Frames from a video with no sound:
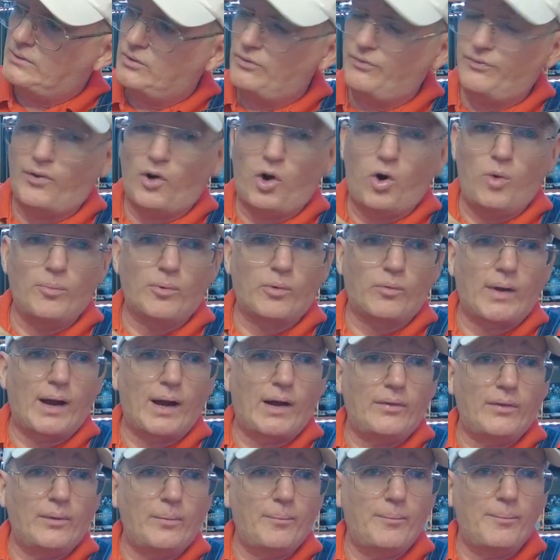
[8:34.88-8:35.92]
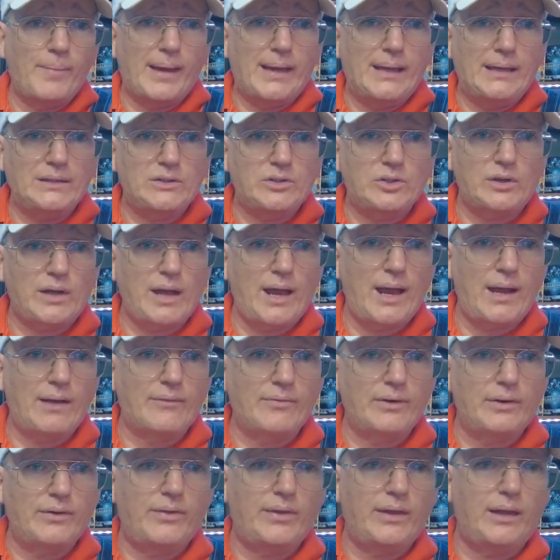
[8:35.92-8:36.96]
of foam around the base,
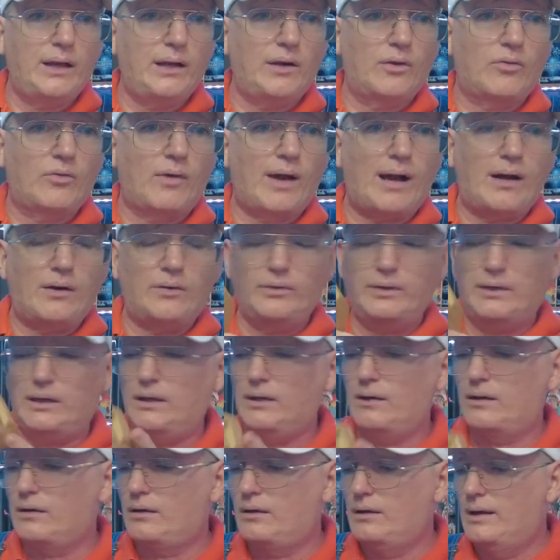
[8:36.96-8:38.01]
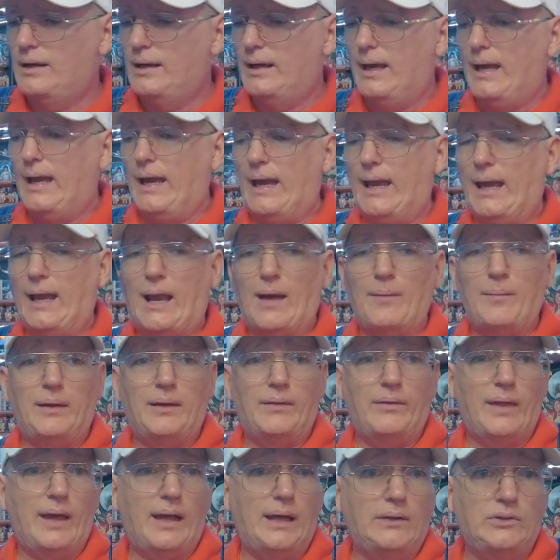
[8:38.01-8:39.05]
everything around here. And I
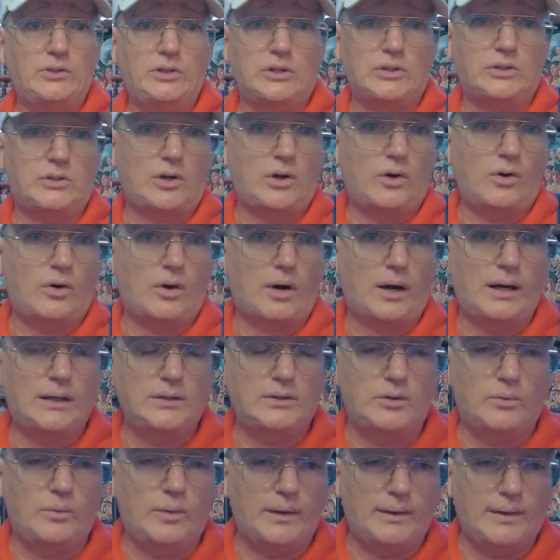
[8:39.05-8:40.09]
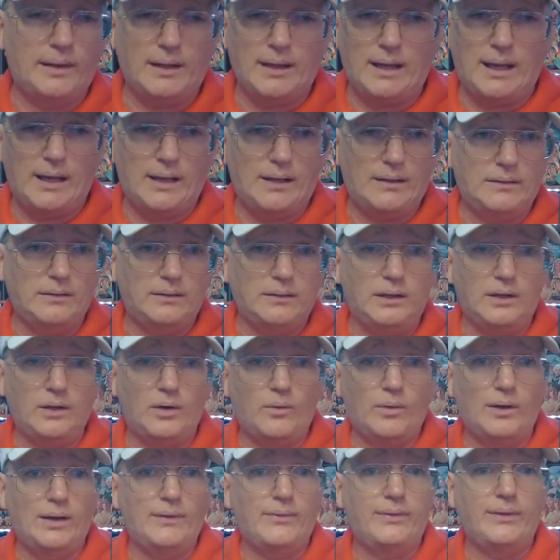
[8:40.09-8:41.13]
mean, they just go crazy with it. And you know
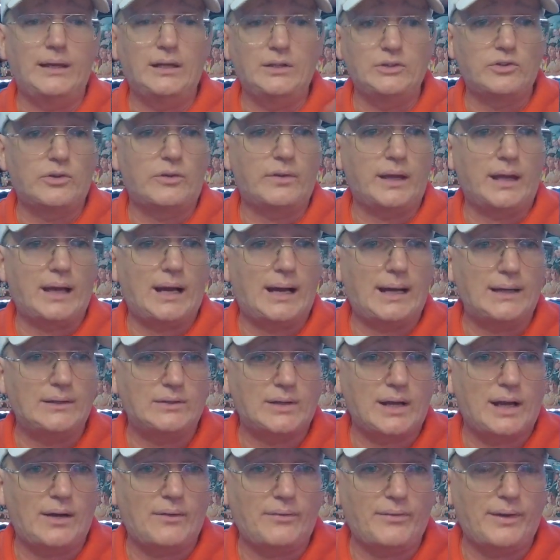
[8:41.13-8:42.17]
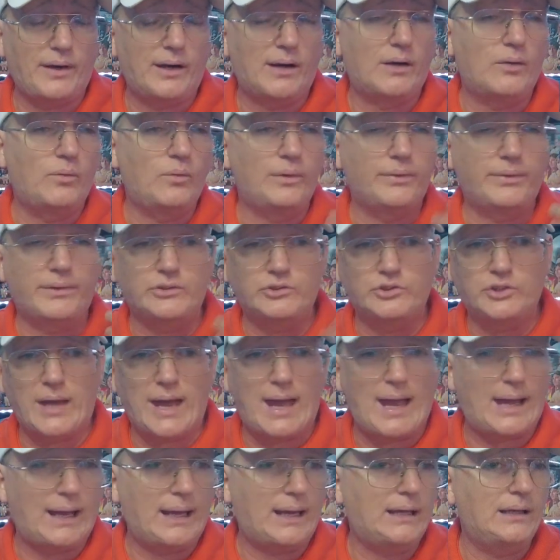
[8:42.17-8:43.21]
what? These are the guys out there with the
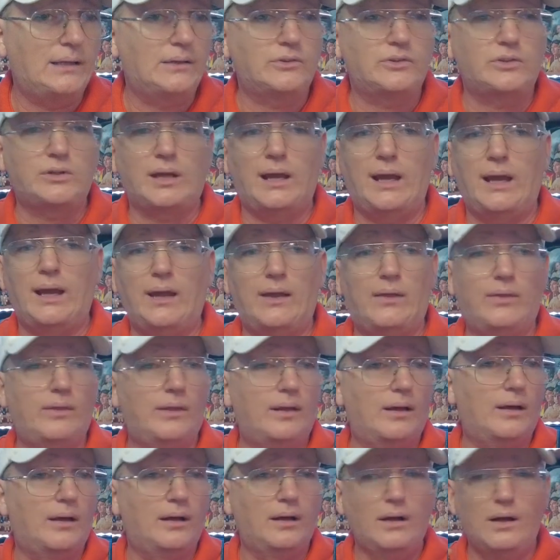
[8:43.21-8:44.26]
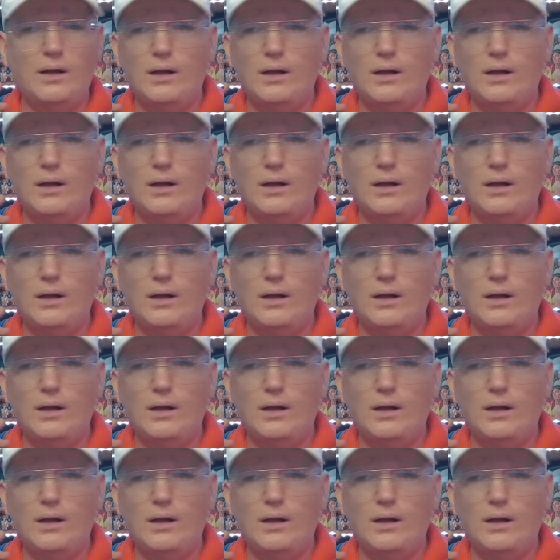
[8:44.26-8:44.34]
jackets and the